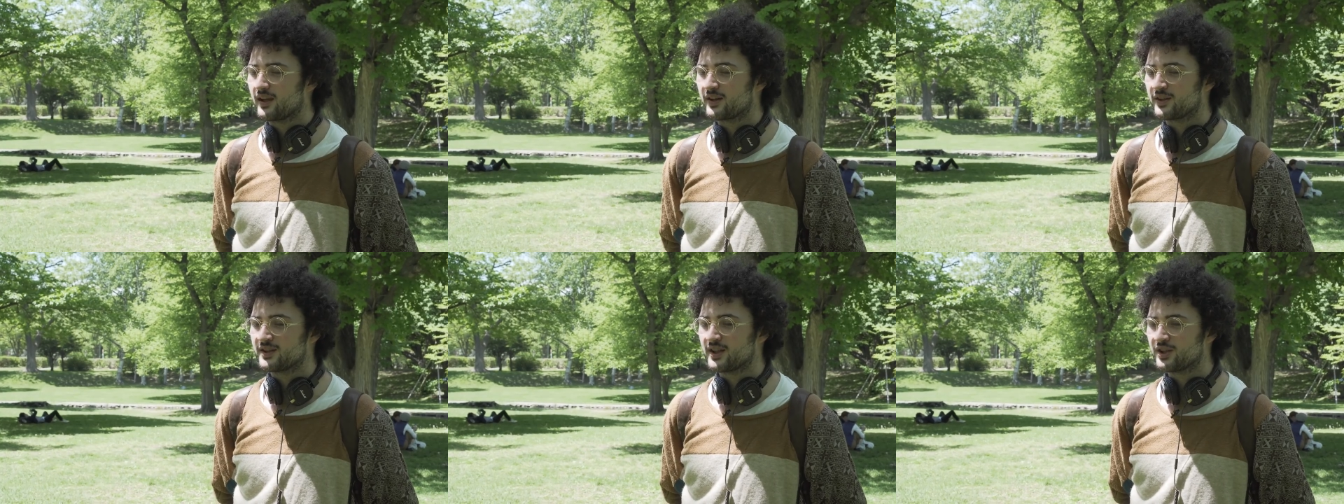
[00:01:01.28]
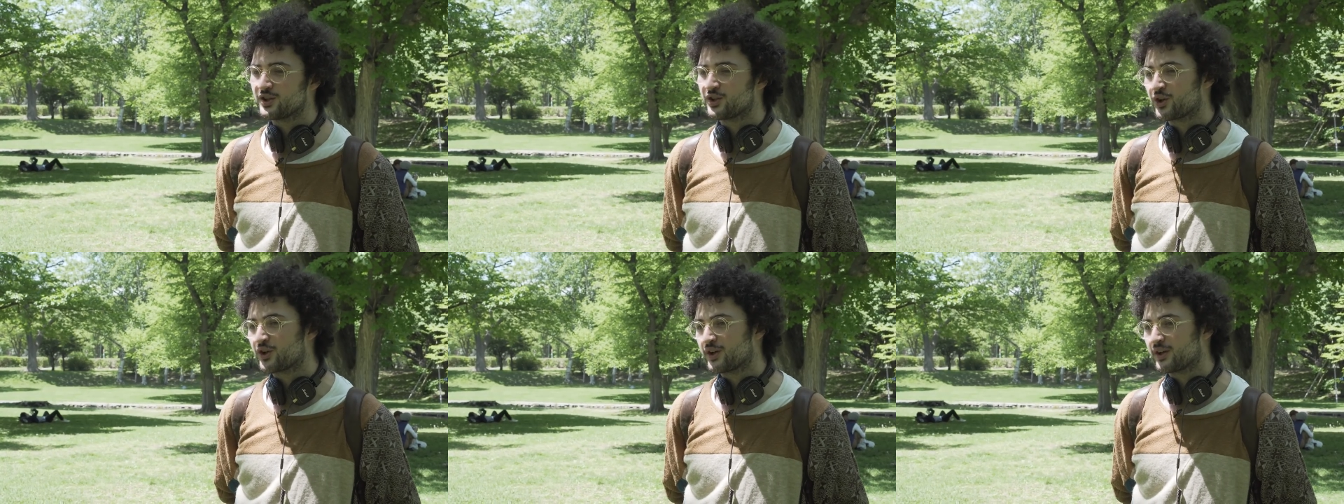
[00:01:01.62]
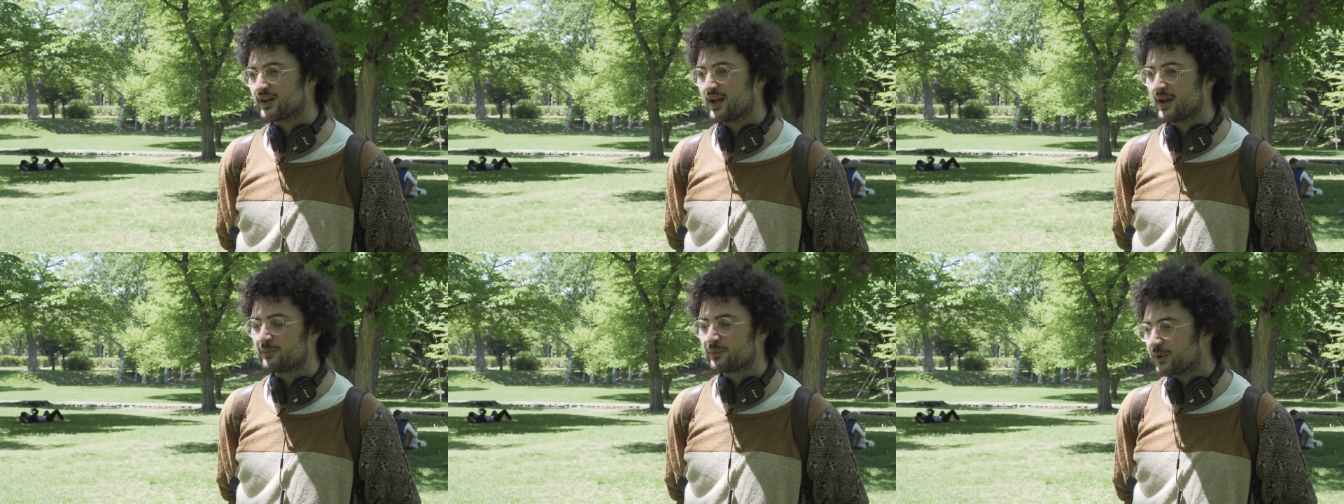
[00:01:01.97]
that
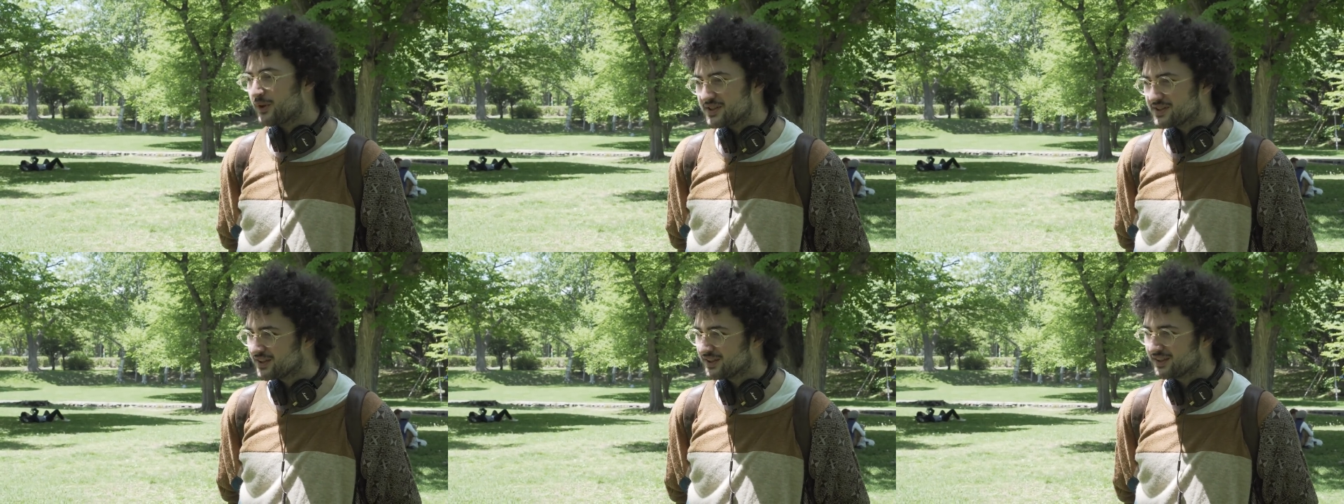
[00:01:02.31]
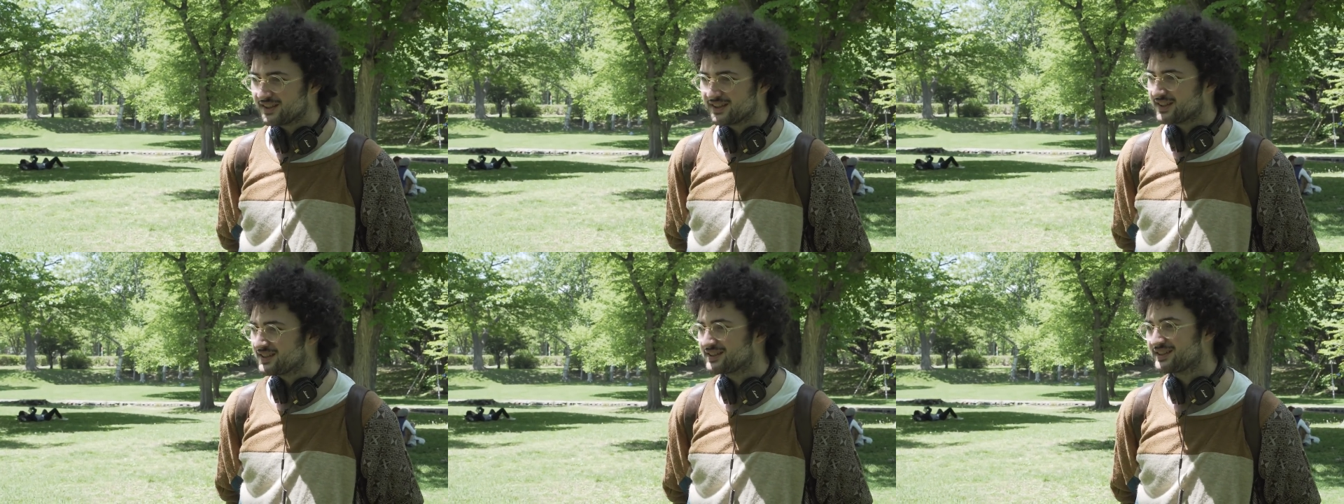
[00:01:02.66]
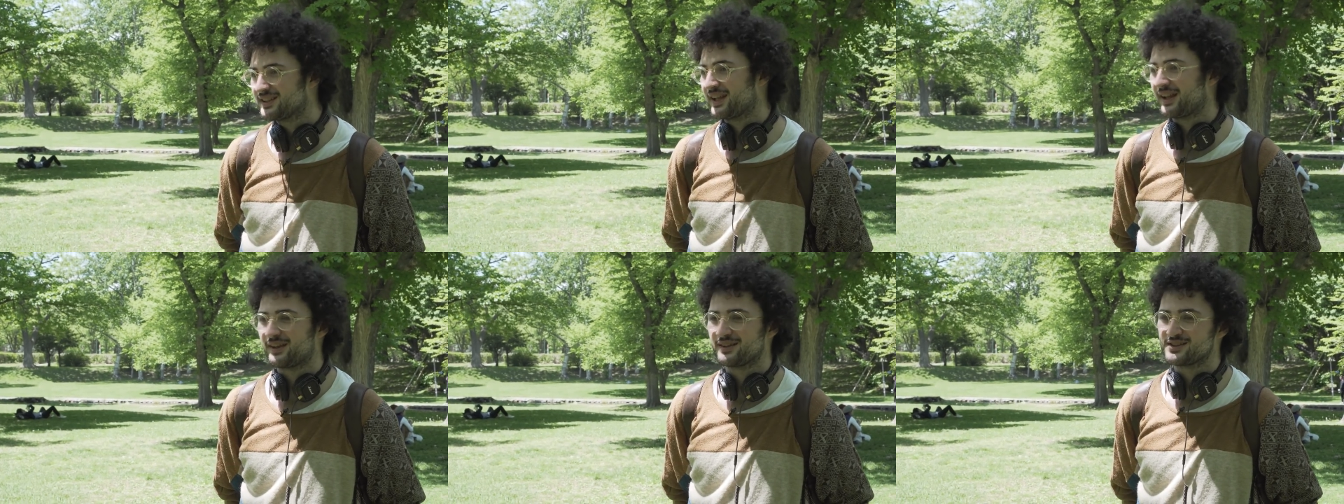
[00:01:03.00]
you're imprisoned in
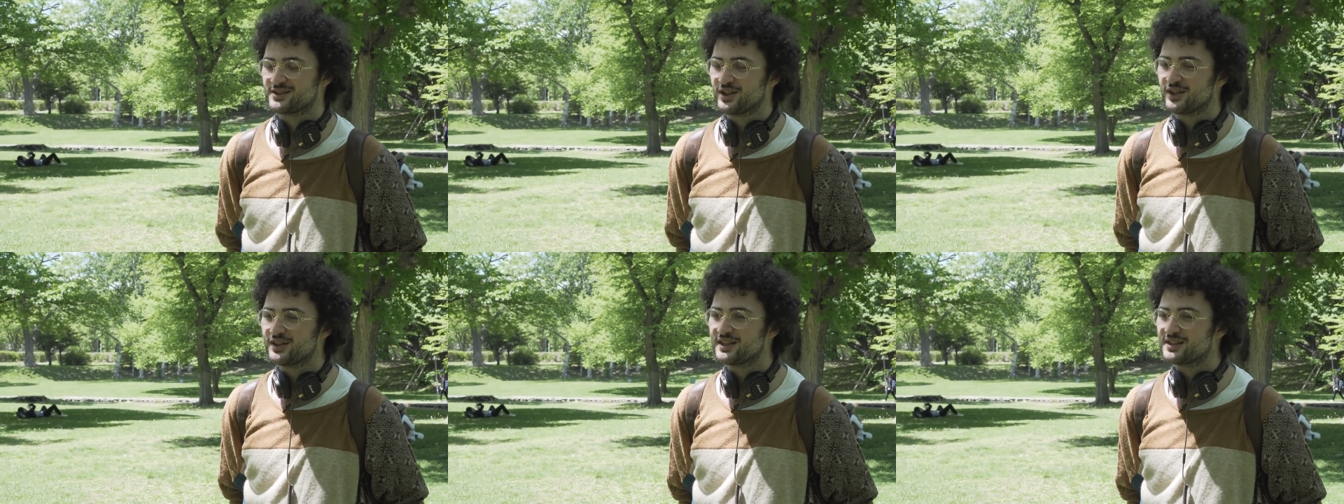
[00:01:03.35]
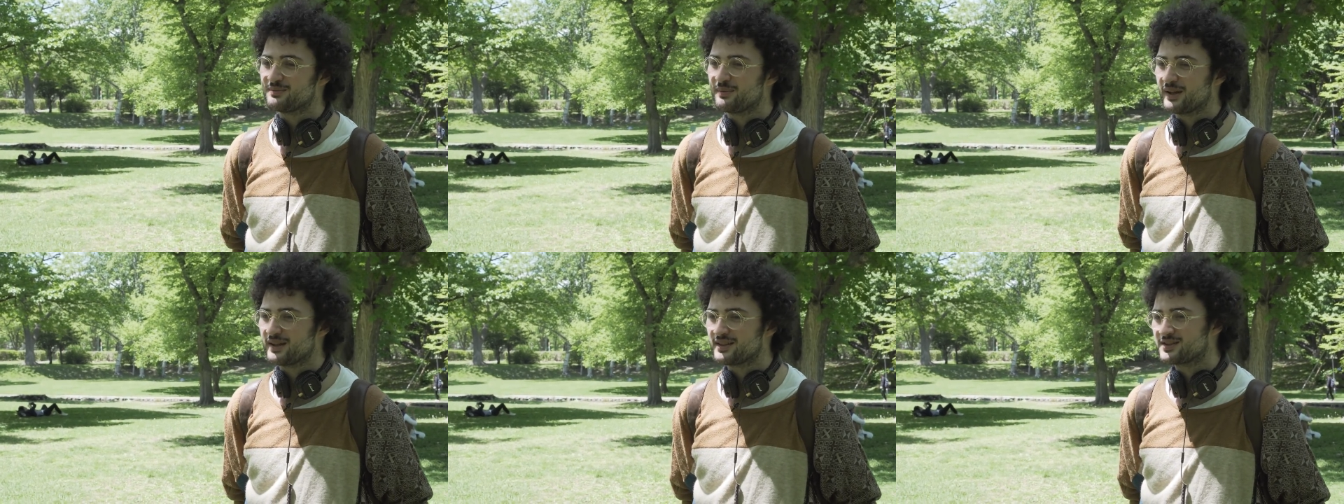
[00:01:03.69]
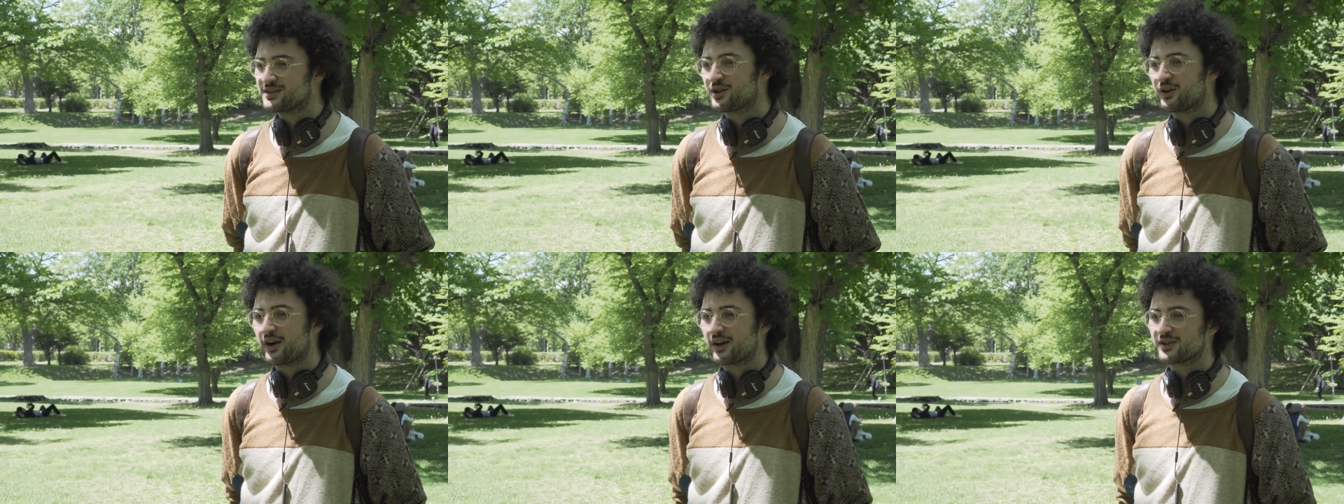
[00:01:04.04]
this like study
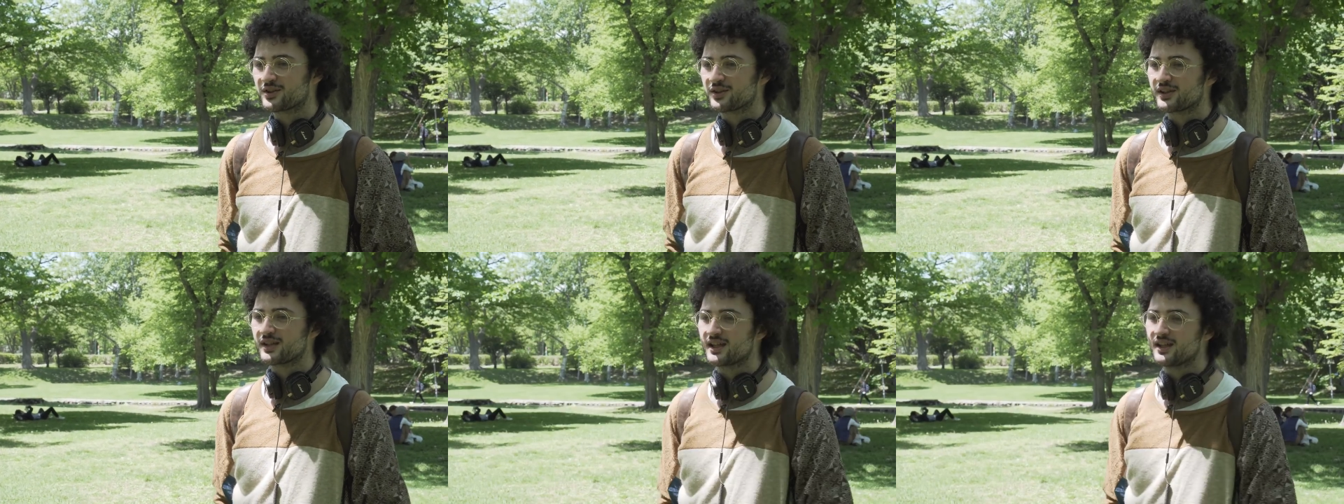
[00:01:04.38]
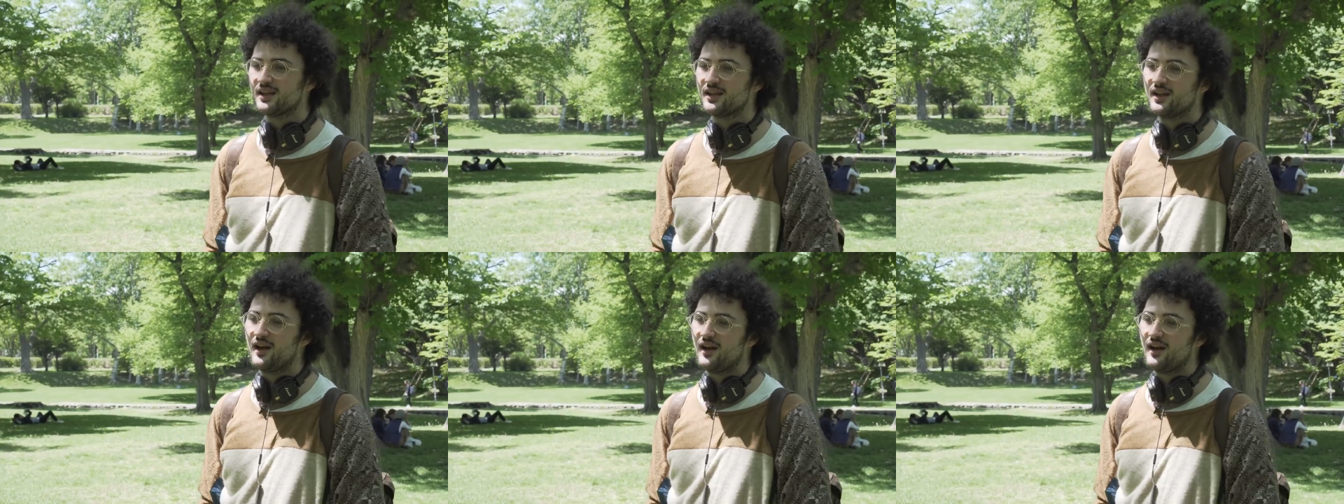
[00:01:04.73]
space. You're actually